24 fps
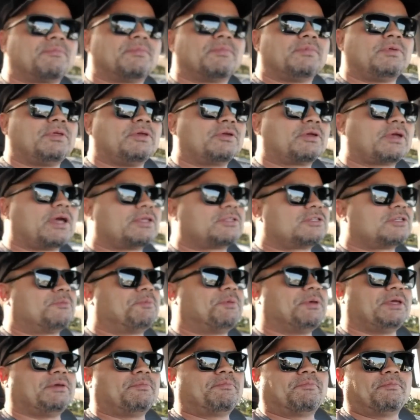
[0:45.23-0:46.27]
You guys would
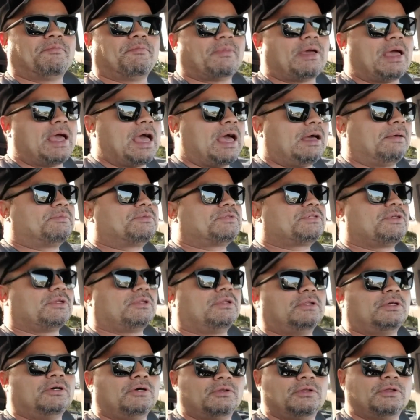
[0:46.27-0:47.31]
be
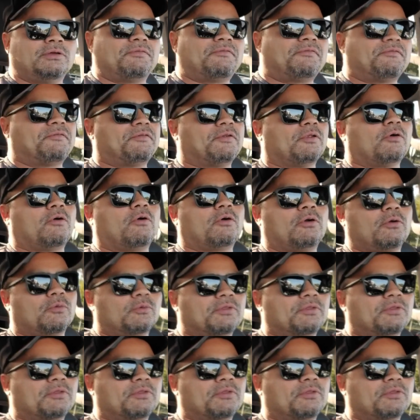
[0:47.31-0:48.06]
absolutely floored